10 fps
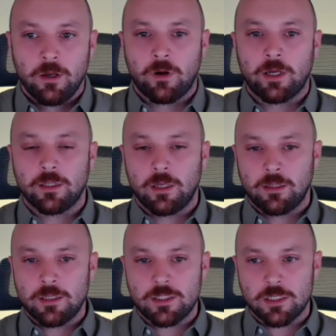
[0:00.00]
right?
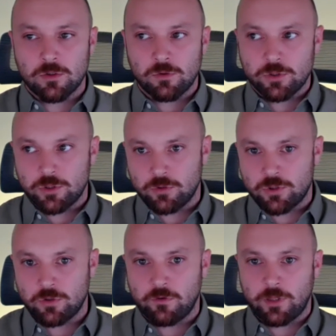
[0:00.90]
And this is also
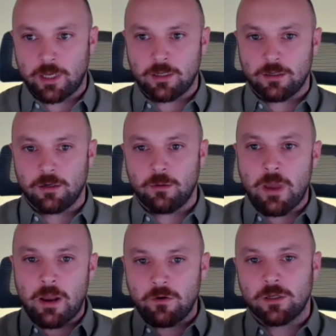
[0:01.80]
sort of like
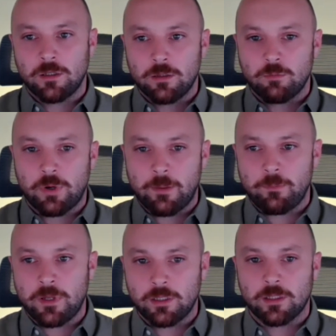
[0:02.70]
American
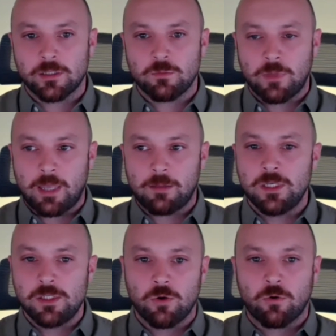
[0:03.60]
prepping. That's, that
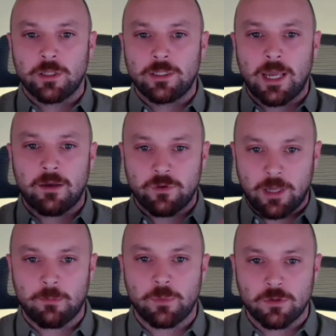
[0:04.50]
means you already have
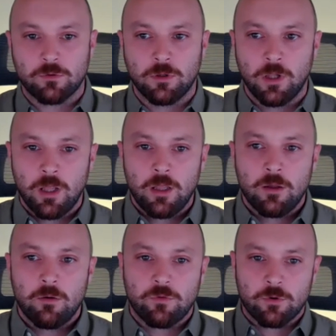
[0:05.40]
capital.
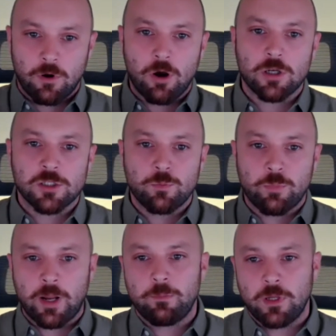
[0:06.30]
For us,
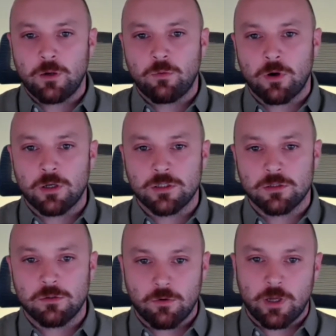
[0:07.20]
prepping
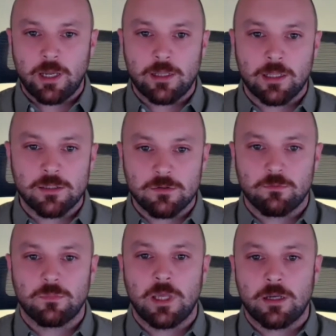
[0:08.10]
was, okay, let's
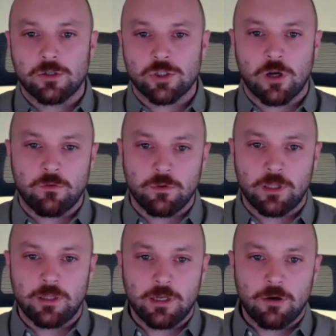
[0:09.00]
take a shovel
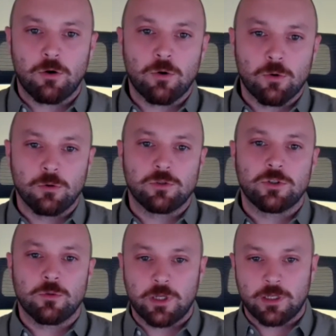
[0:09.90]
and dig a hole
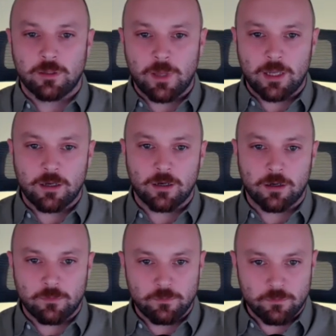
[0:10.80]
so we can make
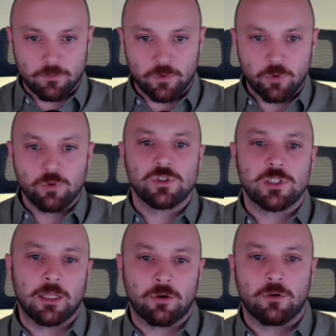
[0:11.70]
a root
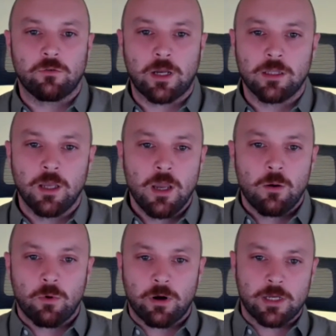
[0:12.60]
cellar, right?
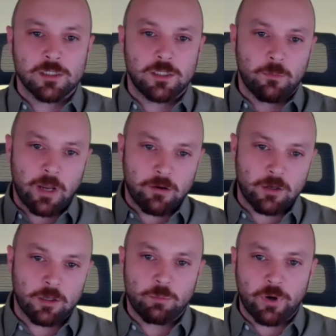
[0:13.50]
Whereas the
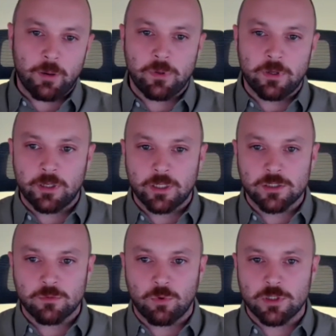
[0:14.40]
American prepping
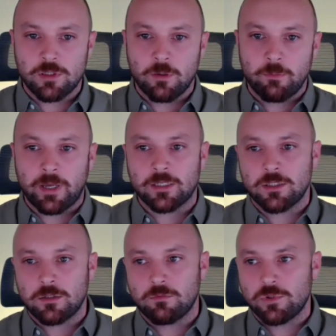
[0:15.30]
is, what's the best